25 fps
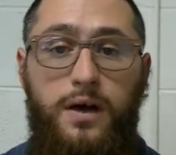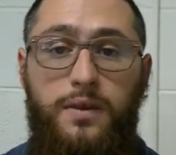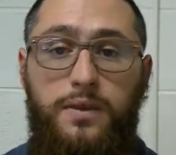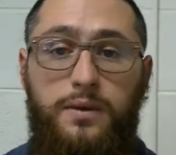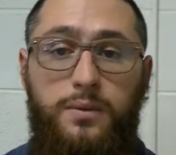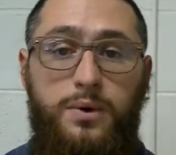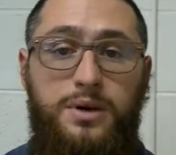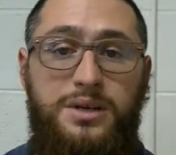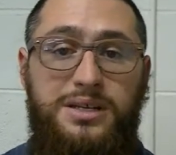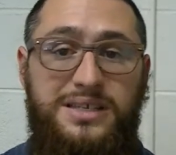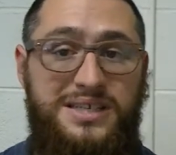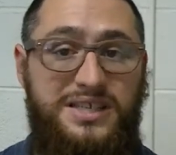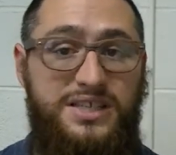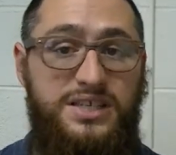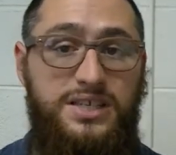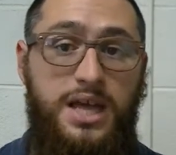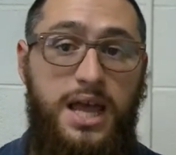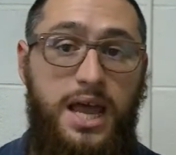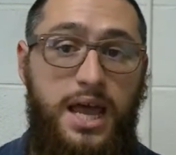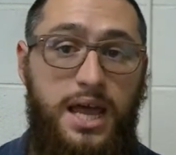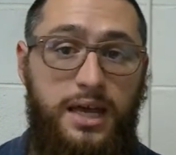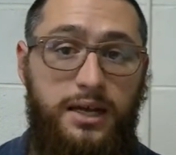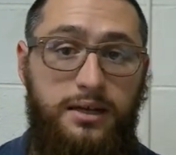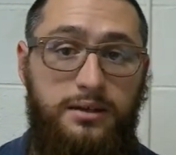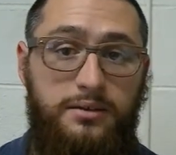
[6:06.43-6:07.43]
the word
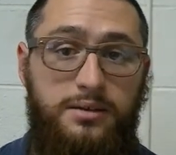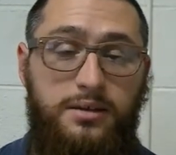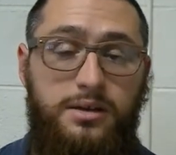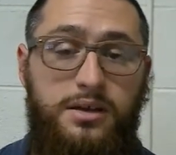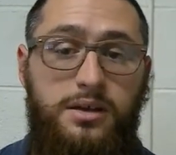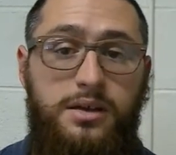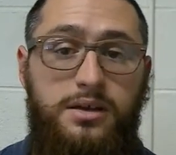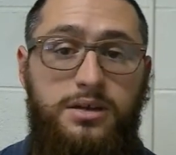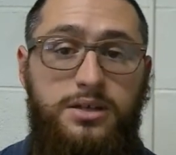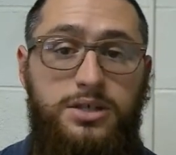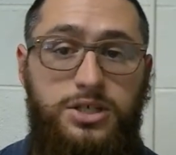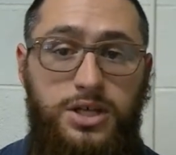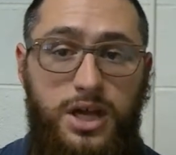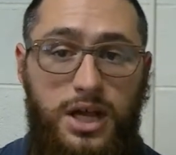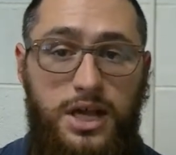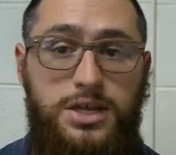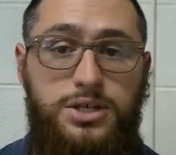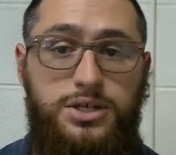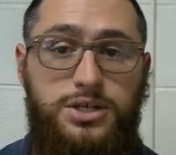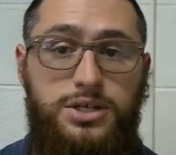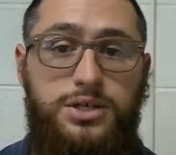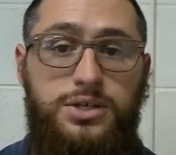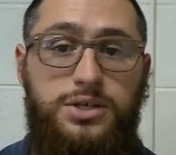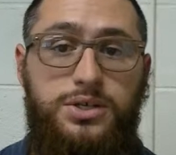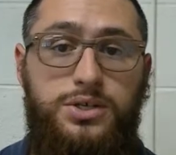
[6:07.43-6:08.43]
cien
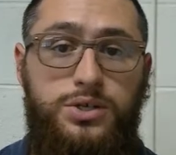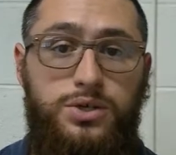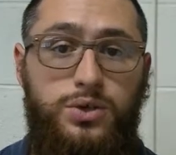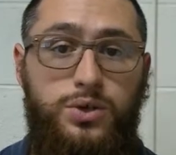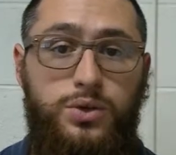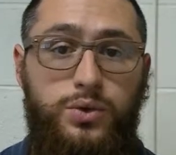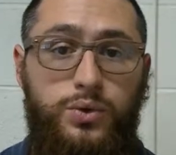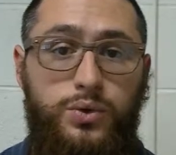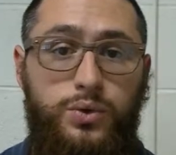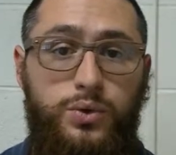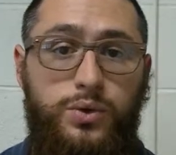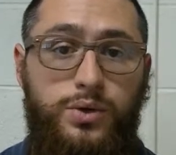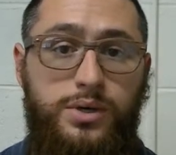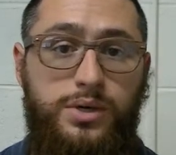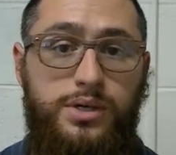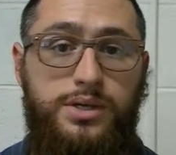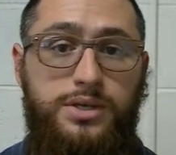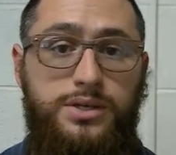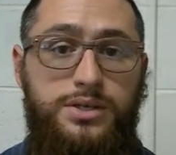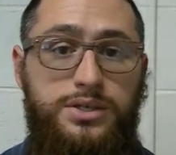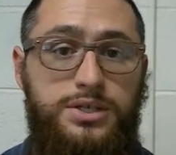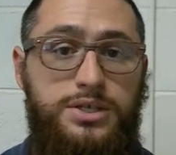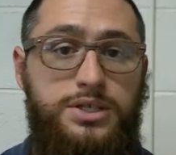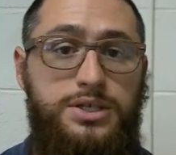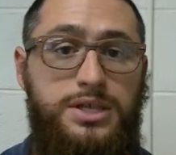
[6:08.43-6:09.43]
changes to
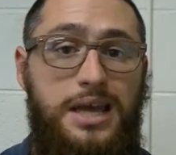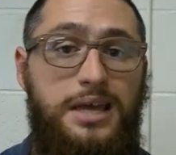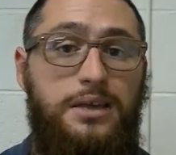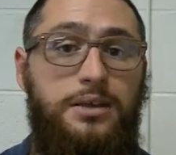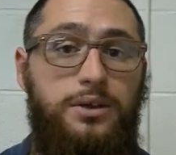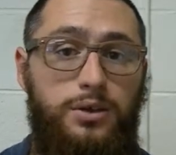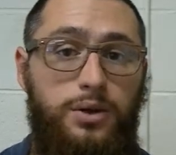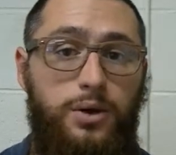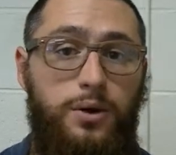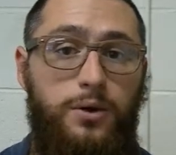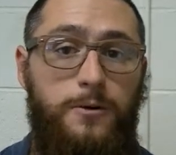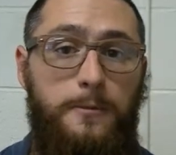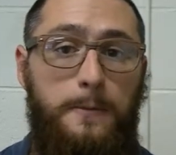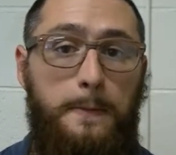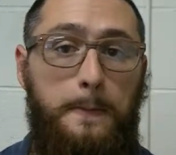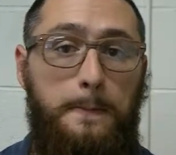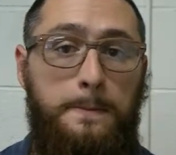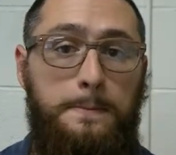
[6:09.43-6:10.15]
ciento.